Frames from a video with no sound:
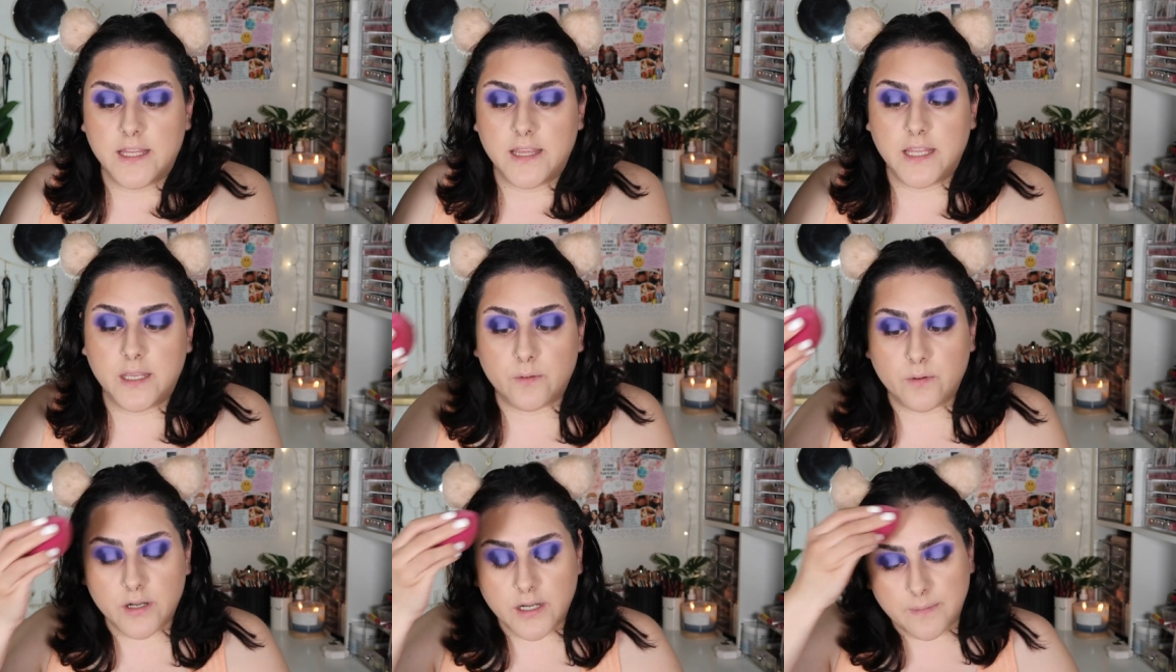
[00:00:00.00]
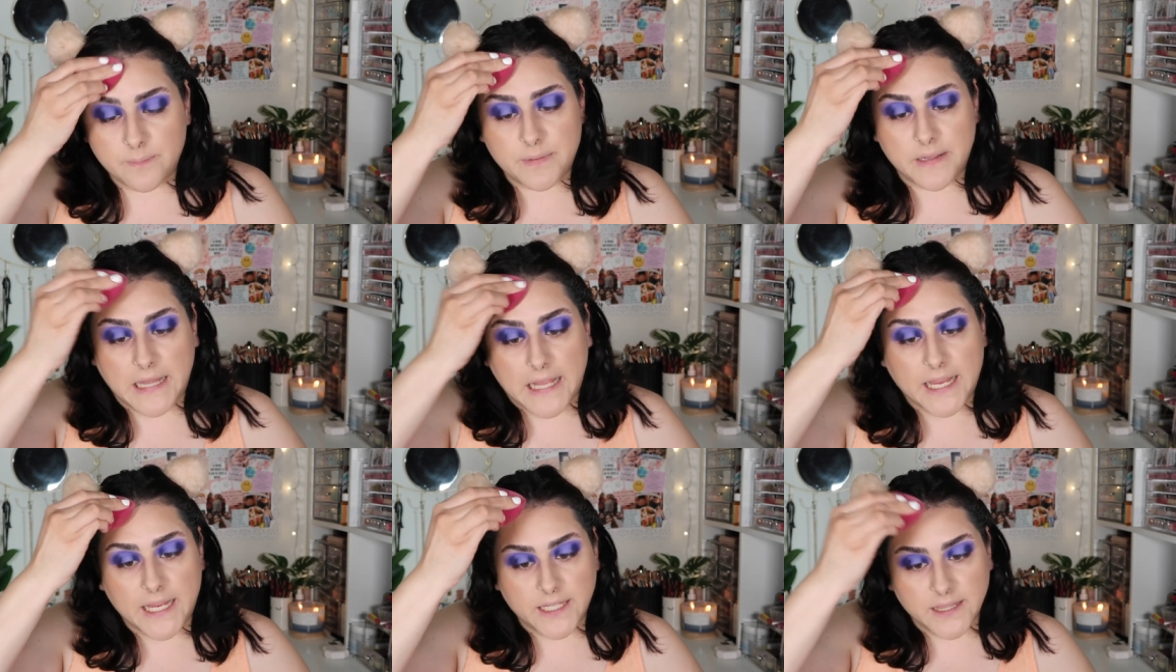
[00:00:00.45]
they were
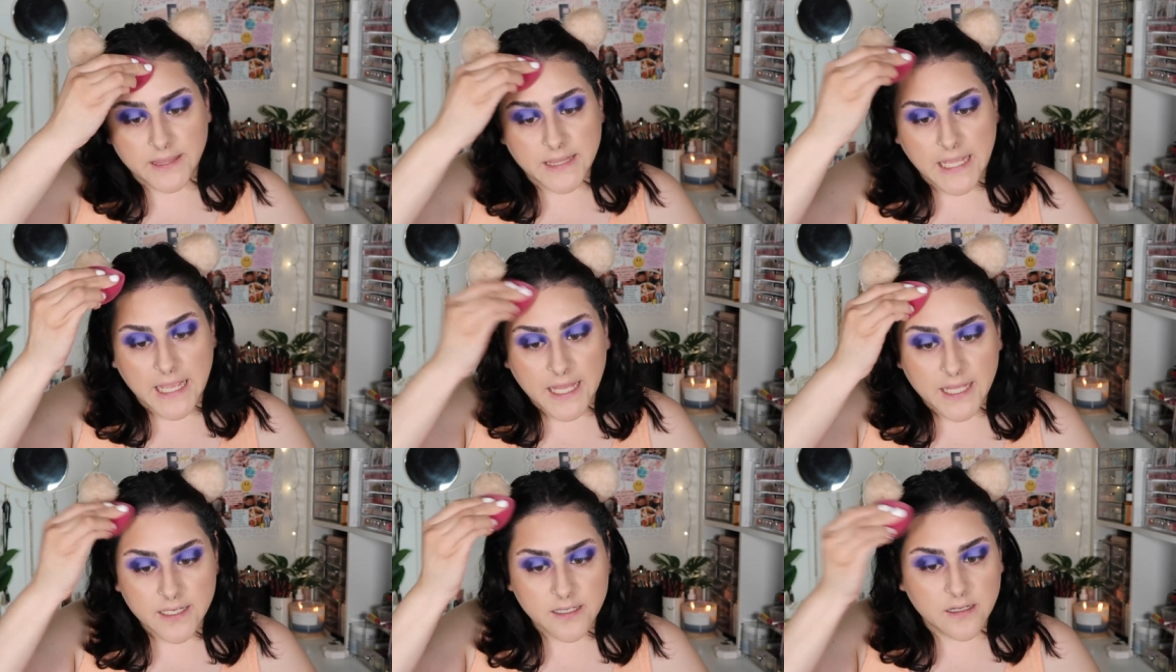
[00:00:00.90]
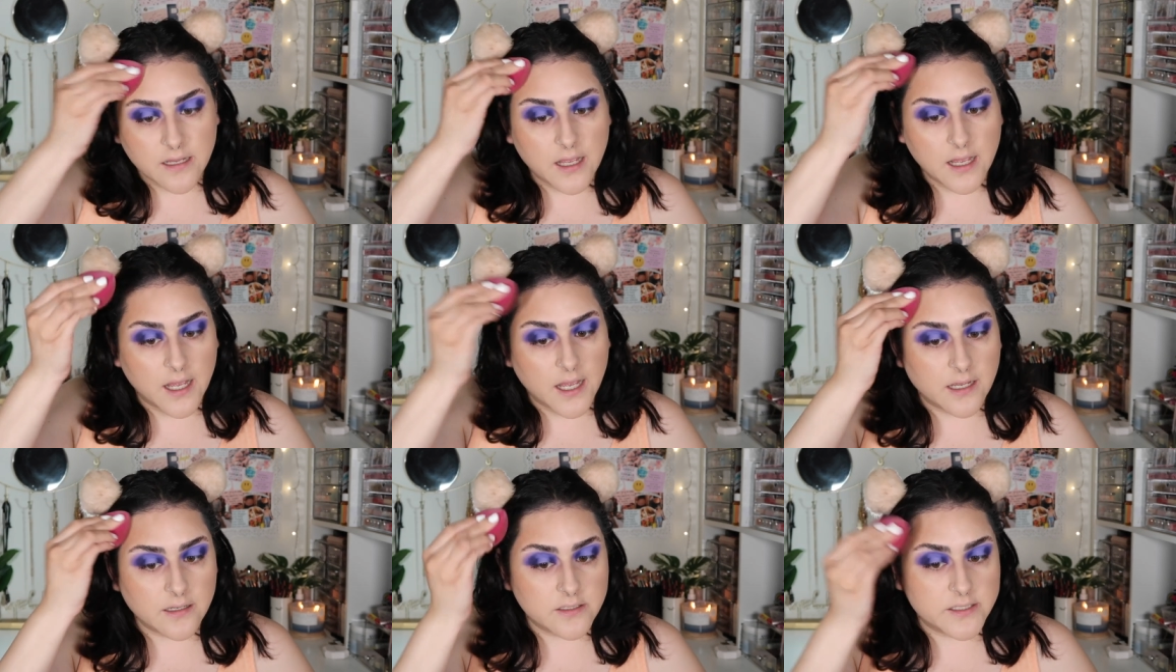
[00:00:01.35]
implying that
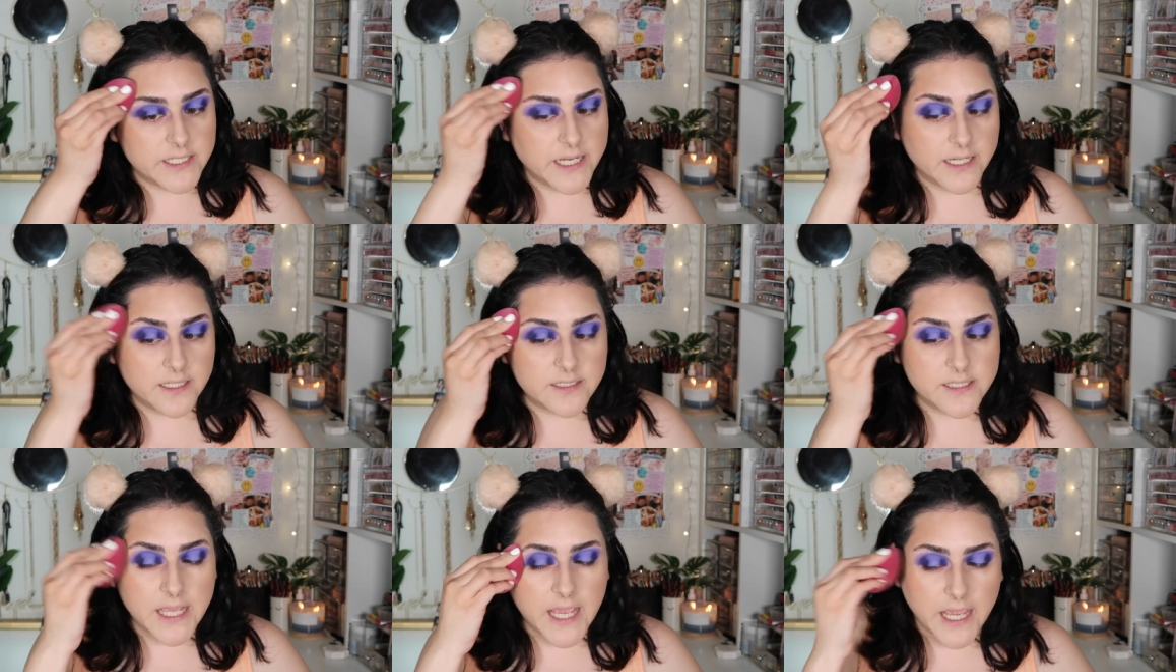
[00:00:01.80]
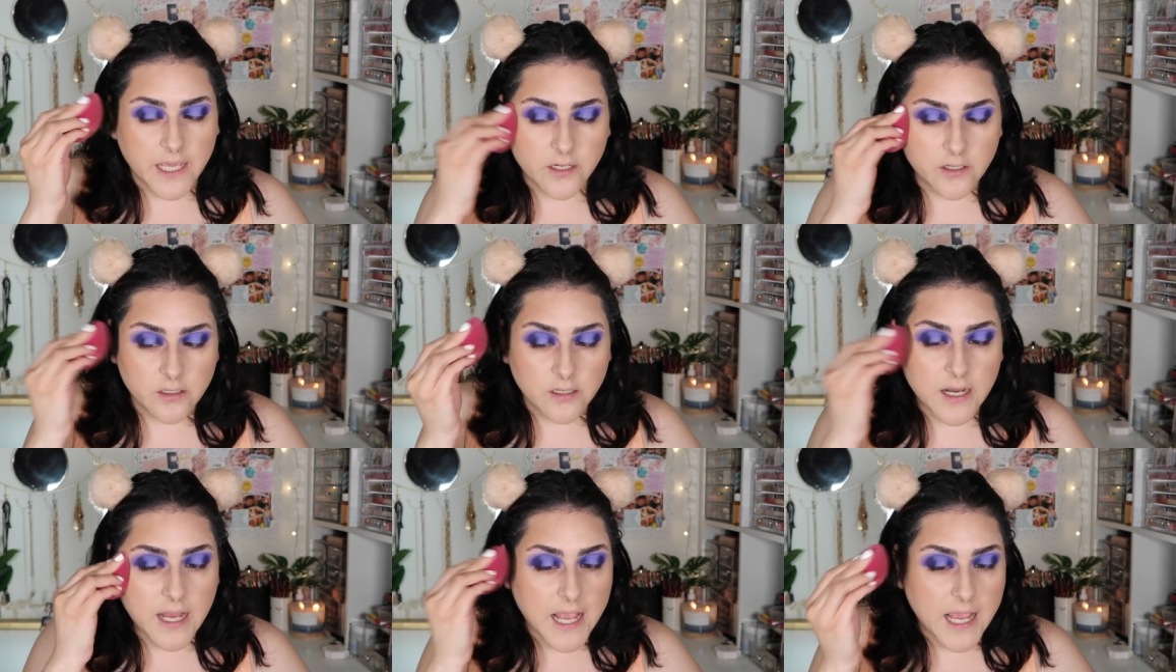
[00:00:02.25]
uh, Jane
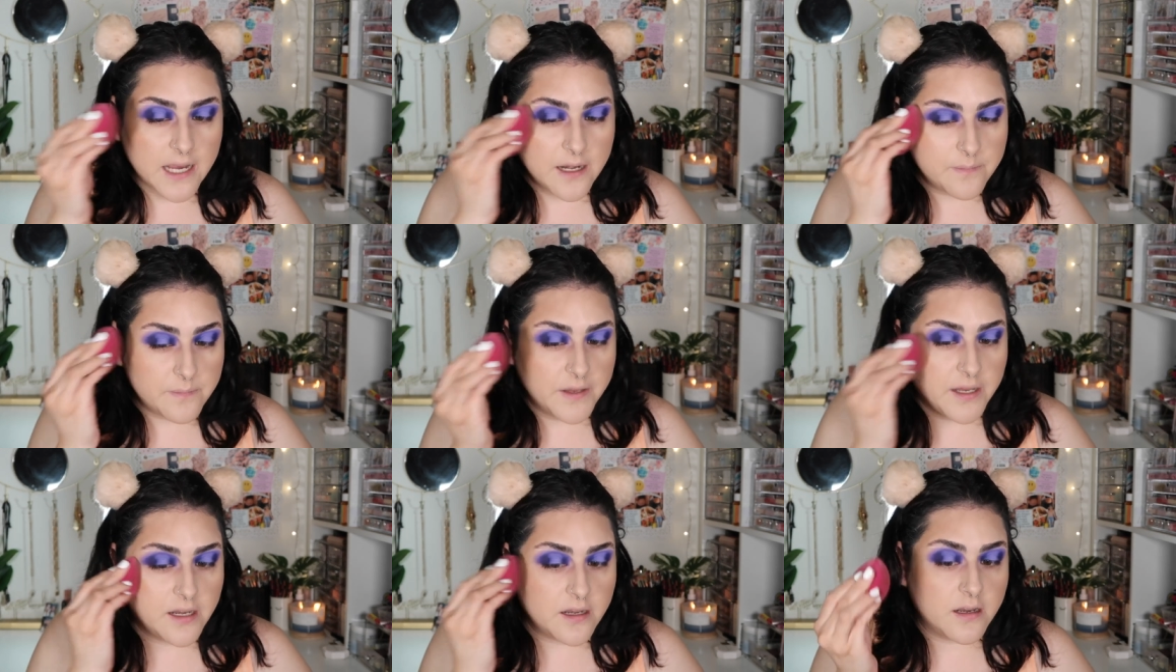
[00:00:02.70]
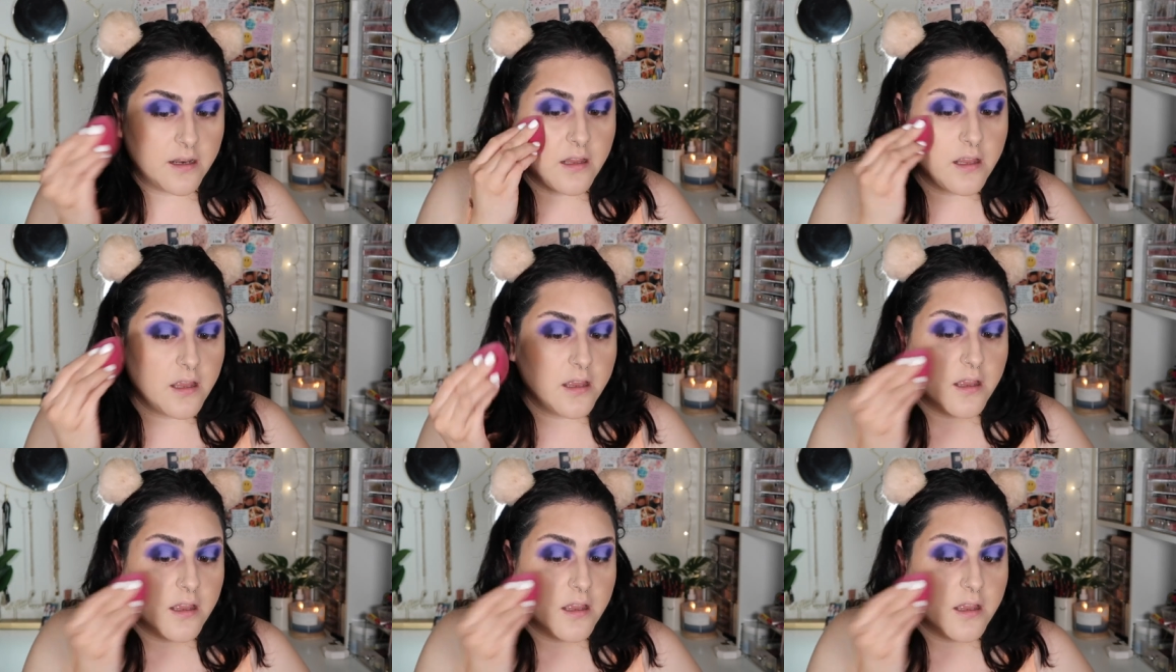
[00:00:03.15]
Tanner had been